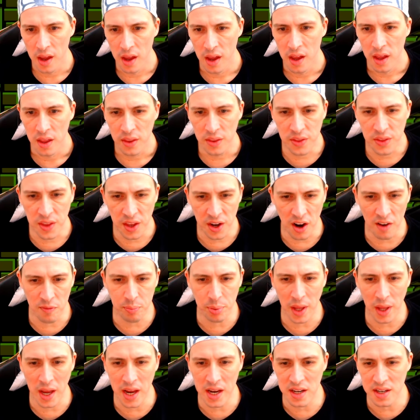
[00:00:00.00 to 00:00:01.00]
that I
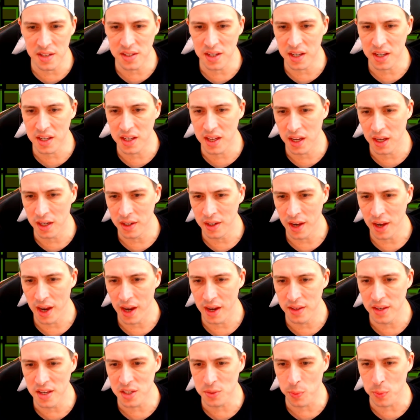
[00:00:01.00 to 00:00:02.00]
played as a kid, and
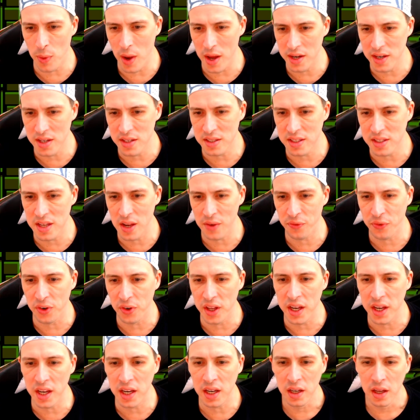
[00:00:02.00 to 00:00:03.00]
this one is
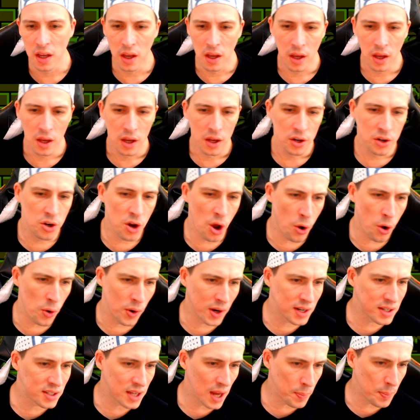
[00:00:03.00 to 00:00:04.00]
definitely no
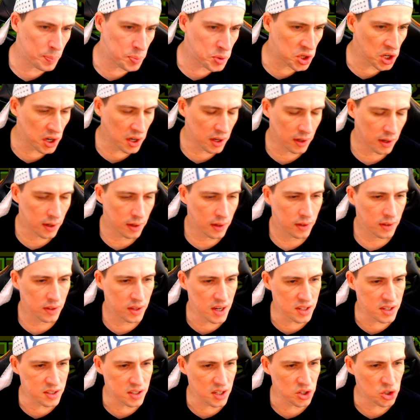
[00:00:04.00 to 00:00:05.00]
exception.
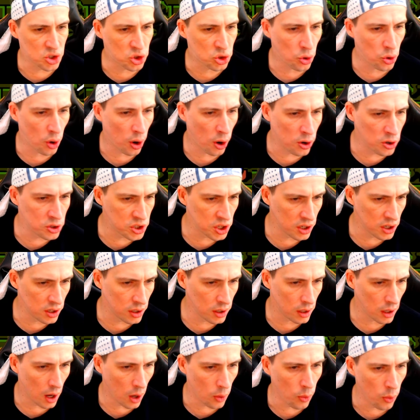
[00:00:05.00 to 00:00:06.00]
This is Trojan.
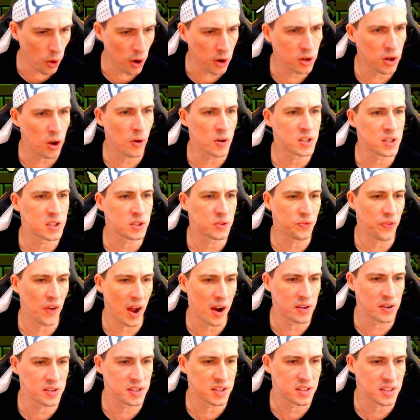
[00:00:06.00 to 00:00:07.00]
I won't go as far
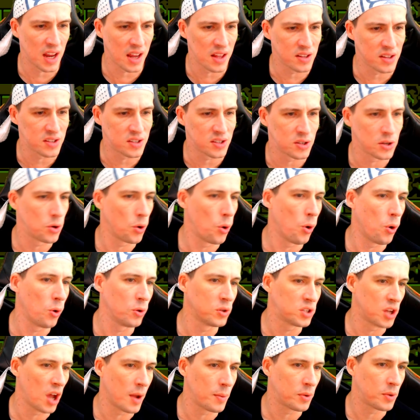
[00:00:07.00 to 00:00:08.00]
as to say this is an
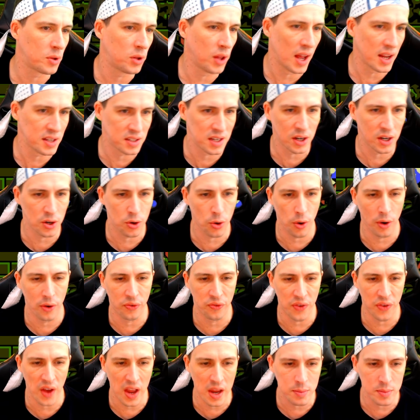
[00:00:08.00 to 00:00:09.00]
all-time classic or a
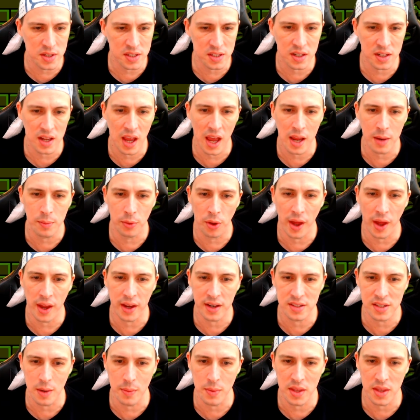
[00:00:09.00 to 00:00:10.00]
famous game like
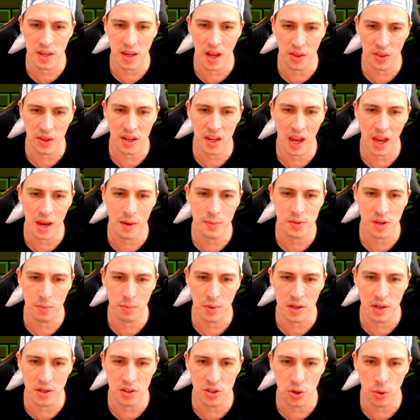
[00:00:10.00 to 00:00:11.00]
some of the other games I've
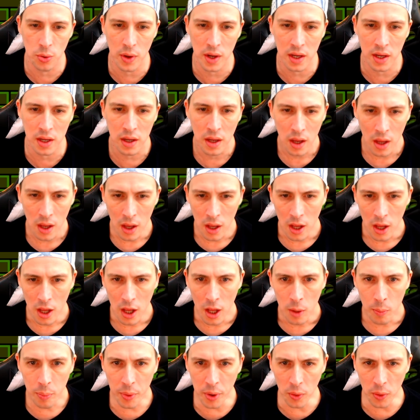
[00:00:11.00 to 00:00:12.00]
been doing,
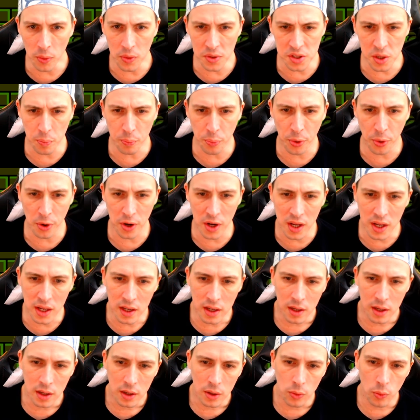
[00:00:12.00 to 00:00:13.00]
but it was a pretty
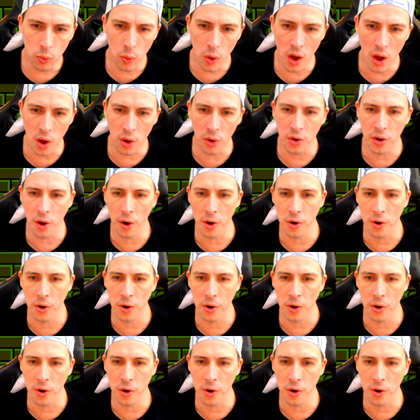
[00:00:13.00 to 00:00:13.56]
well-known